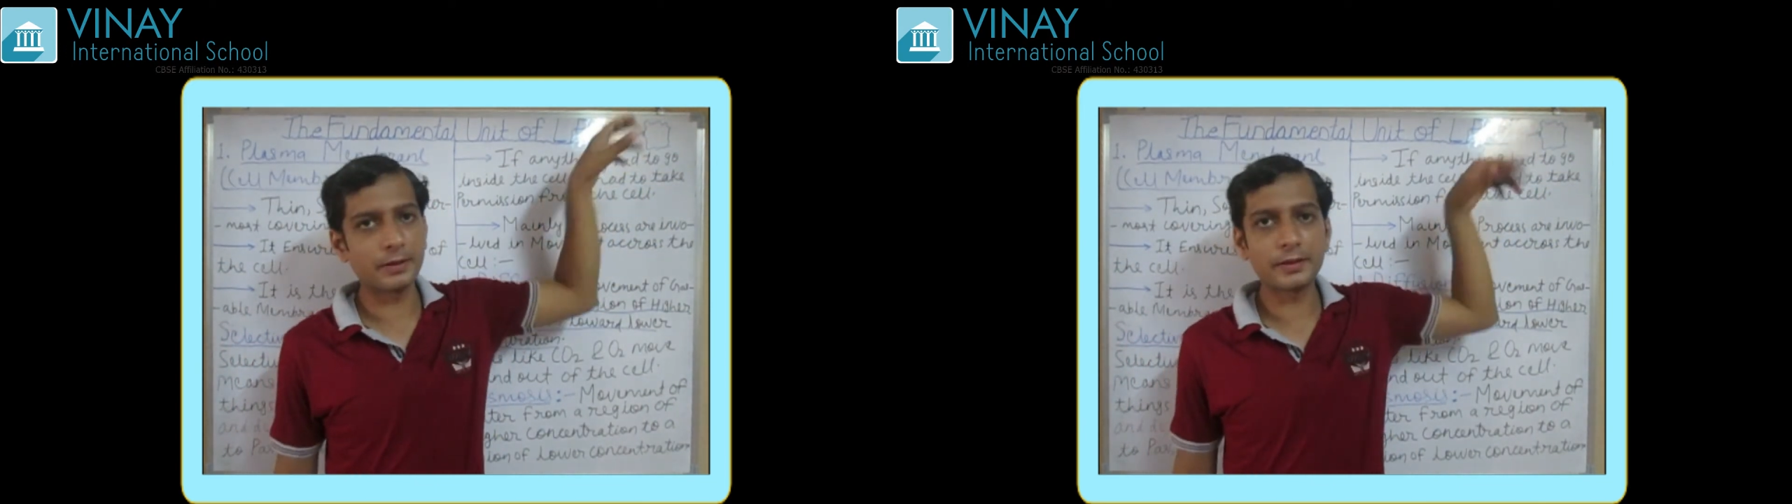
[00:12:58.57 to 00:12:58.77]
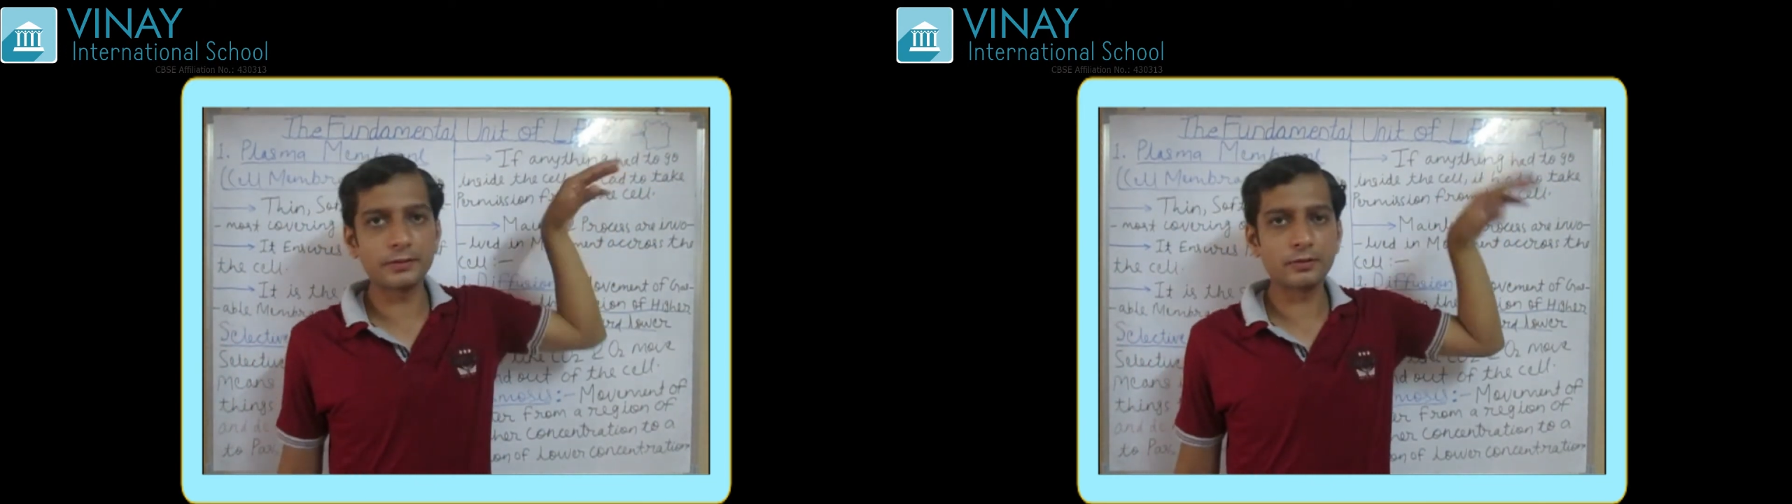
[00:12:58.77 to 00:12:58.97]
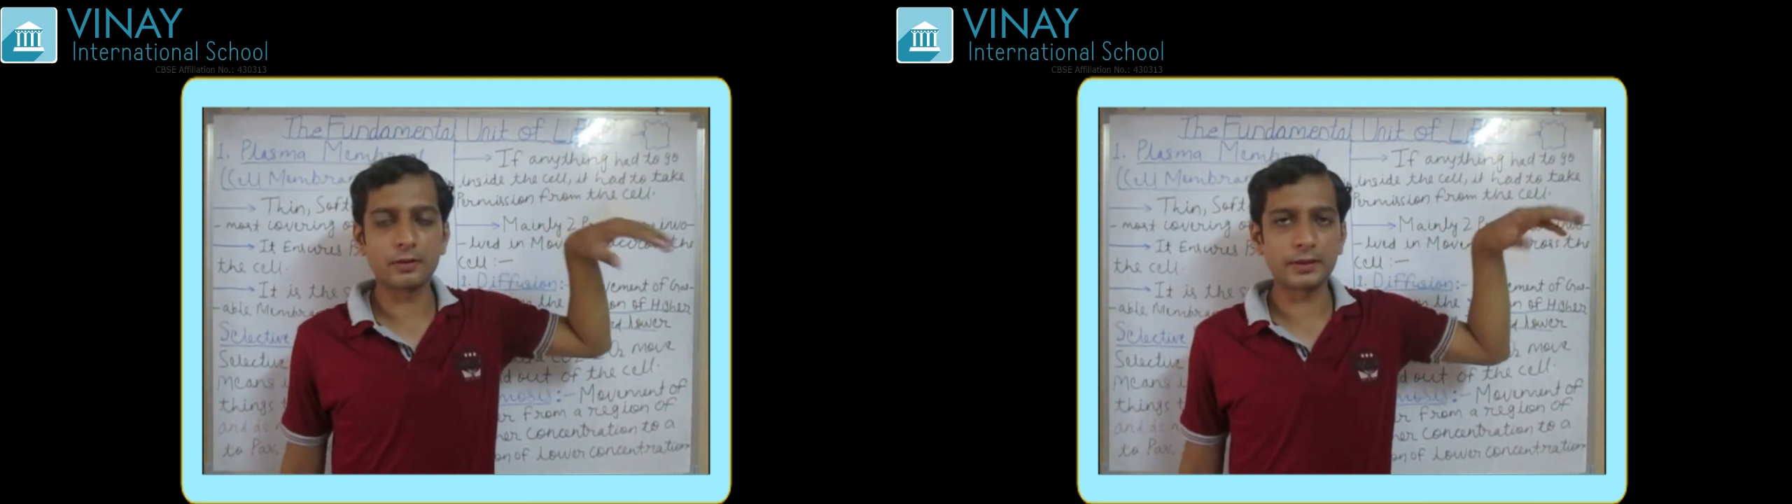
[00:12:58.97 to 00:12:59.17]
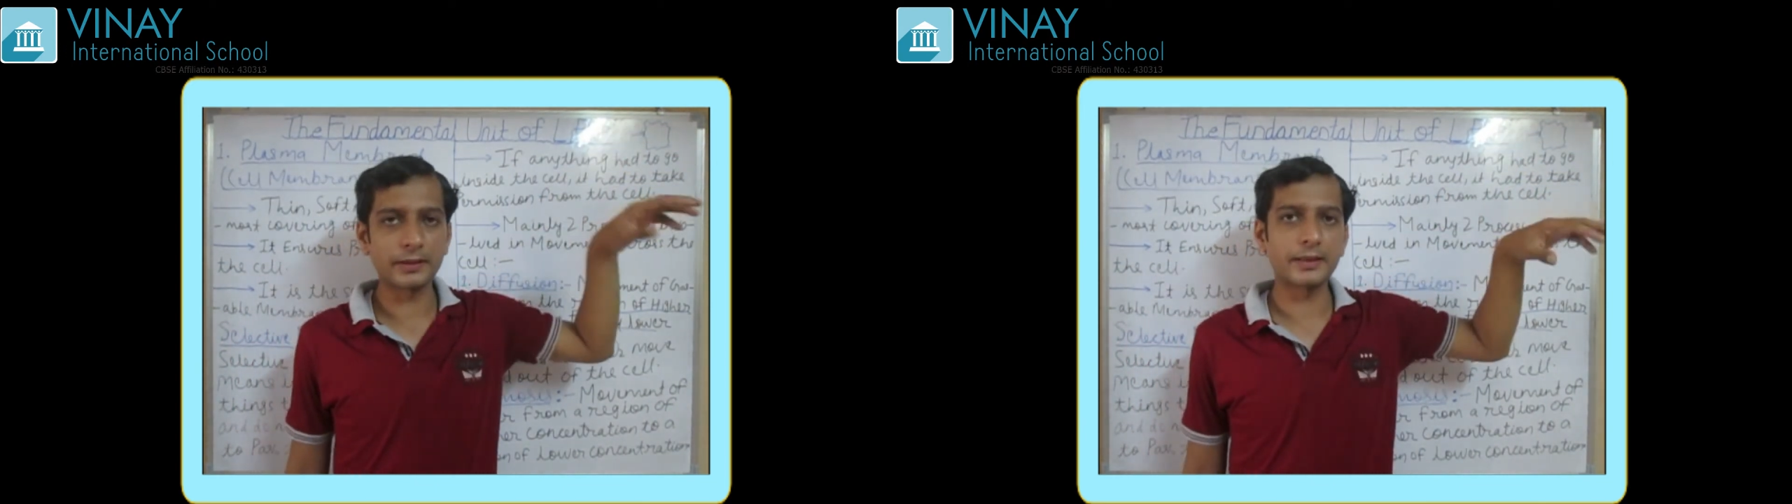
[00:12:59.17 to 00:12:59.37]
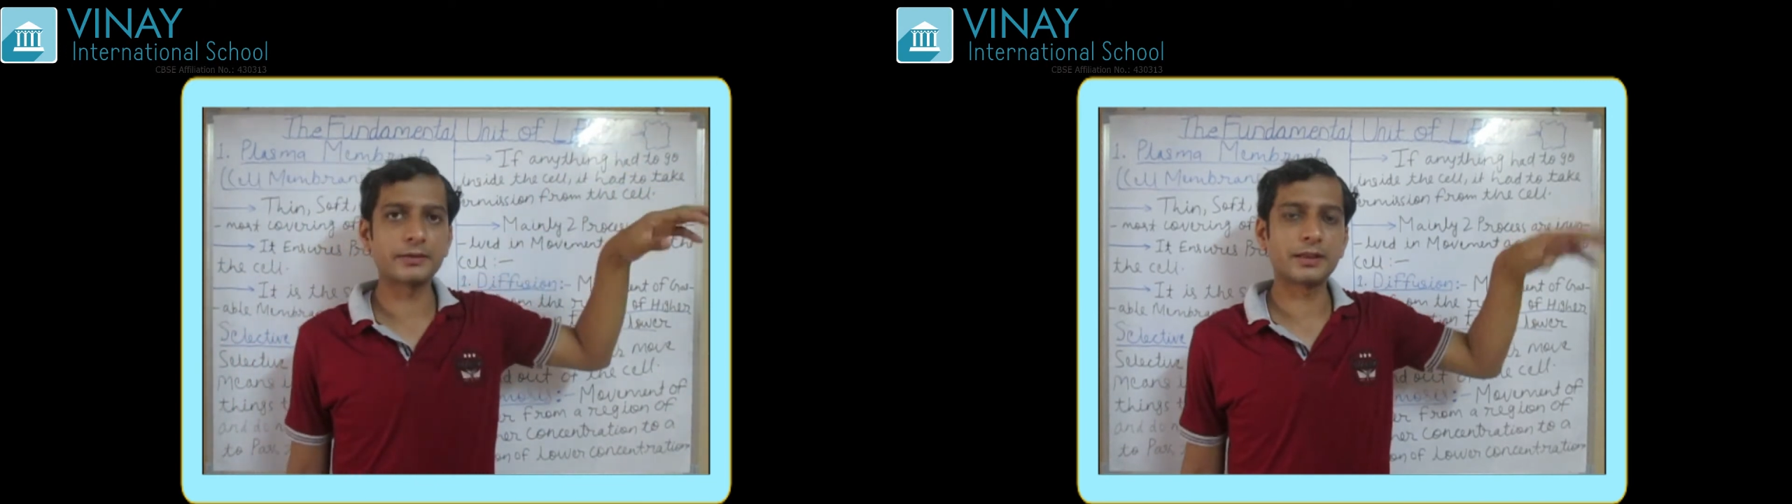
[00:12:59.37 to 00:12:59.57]
it is not
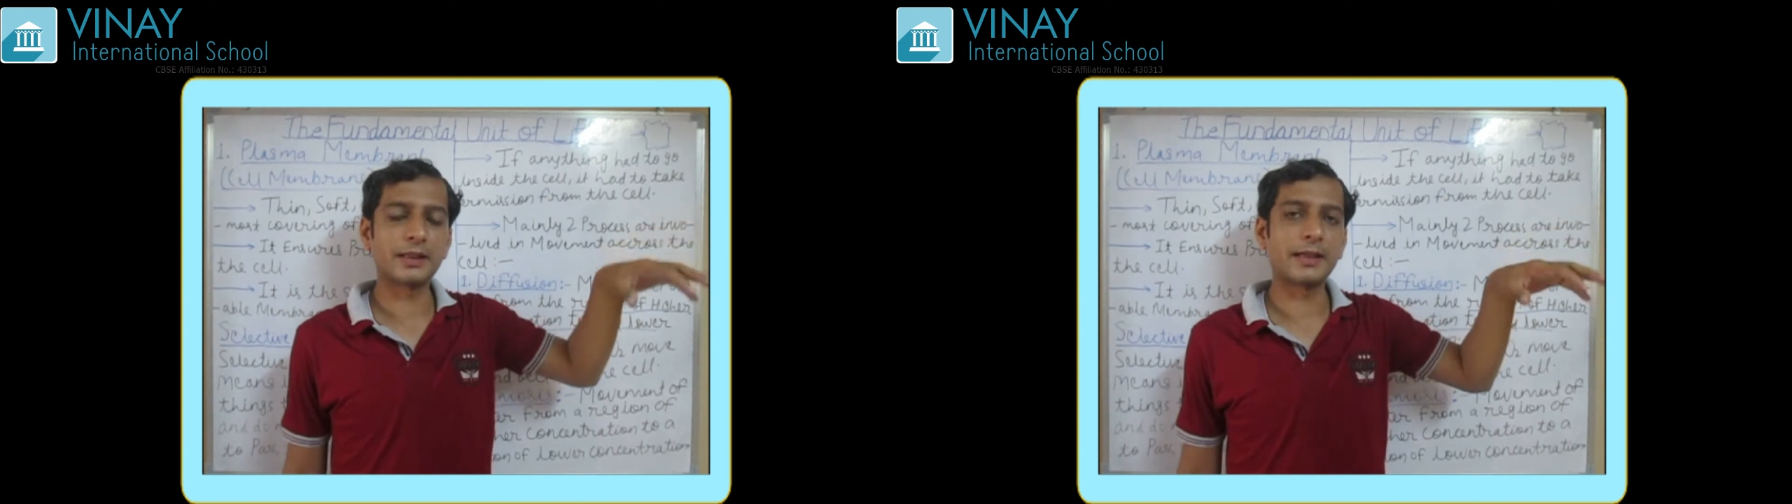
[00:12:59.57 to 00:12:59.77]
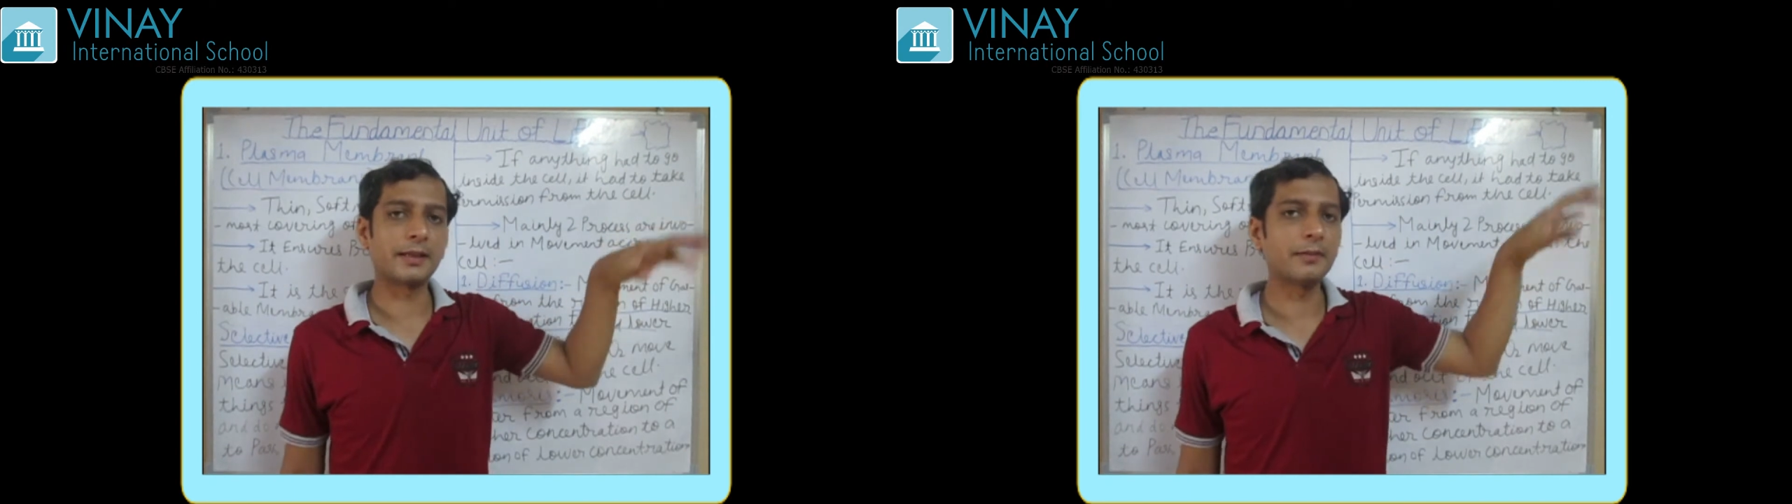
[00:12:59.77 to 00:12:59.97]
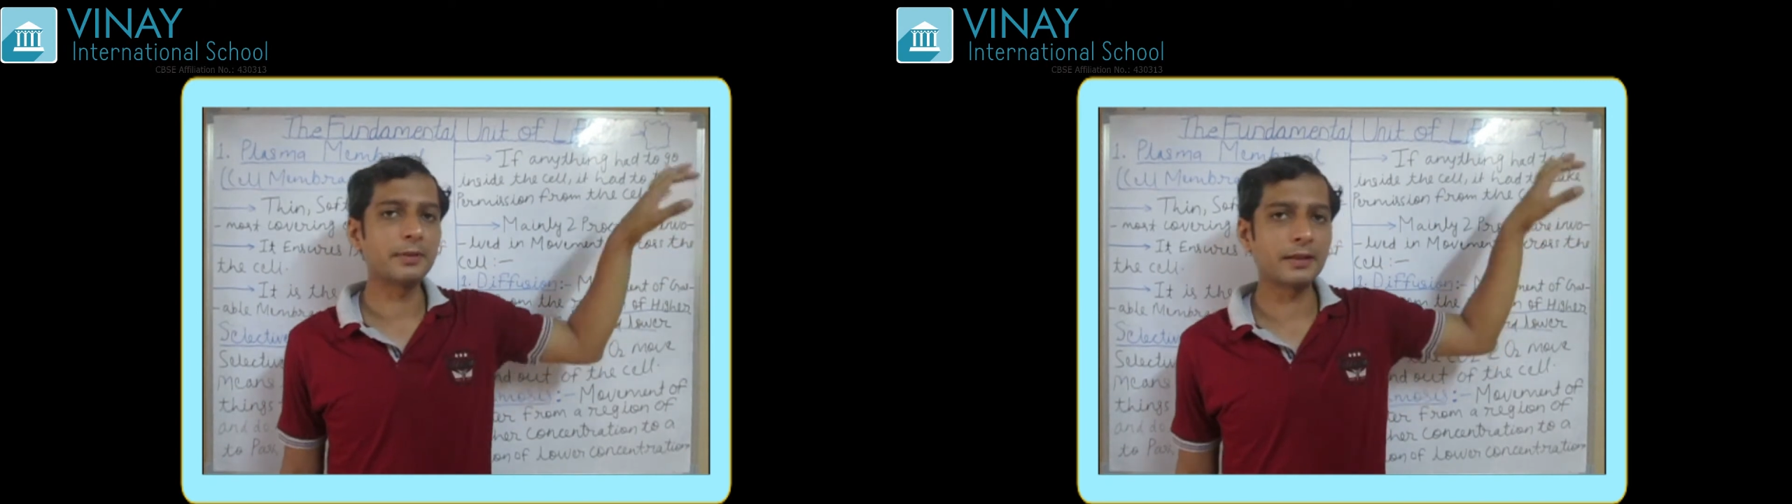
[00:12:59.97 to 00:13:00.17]
an actual diagram,